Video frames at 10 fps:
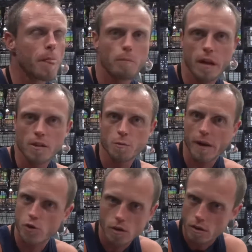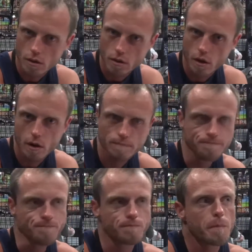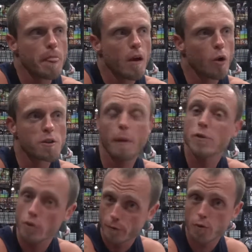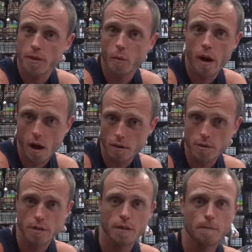being special or special for someone else.